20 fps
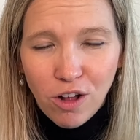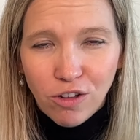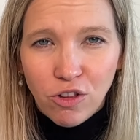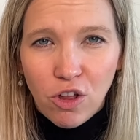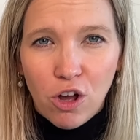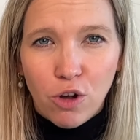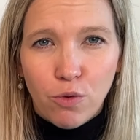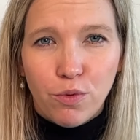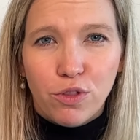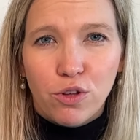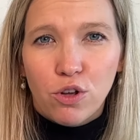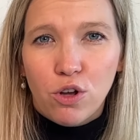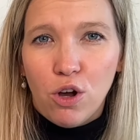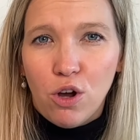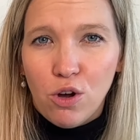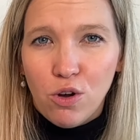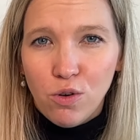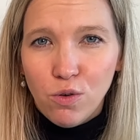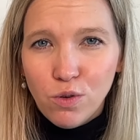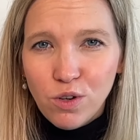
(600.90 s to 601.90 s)
along with a
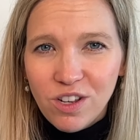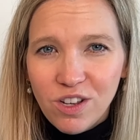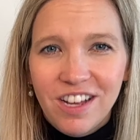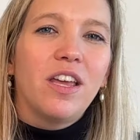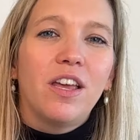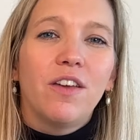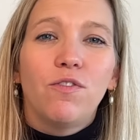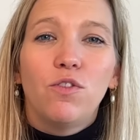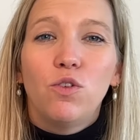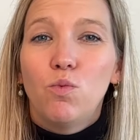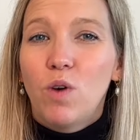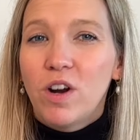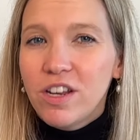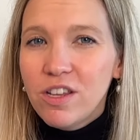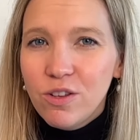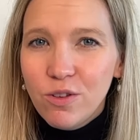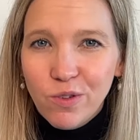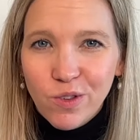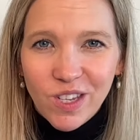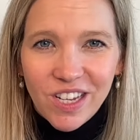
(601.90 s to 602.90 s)
code. If you want to
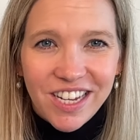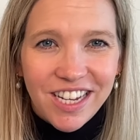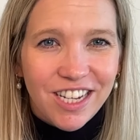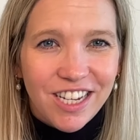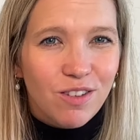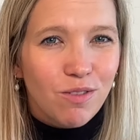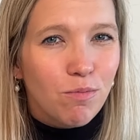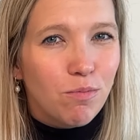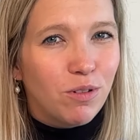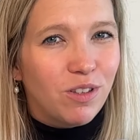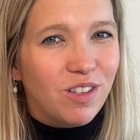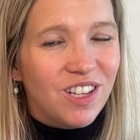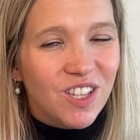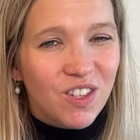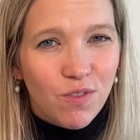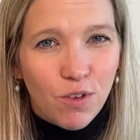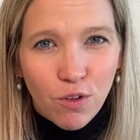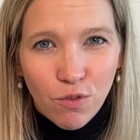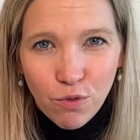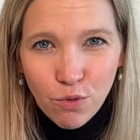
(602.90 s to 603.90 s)
use it,
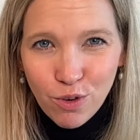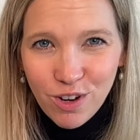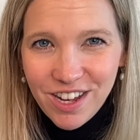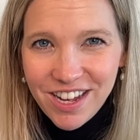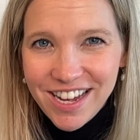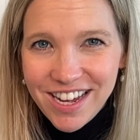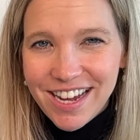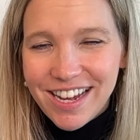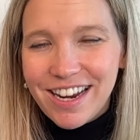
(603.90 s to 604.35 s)
please feel free.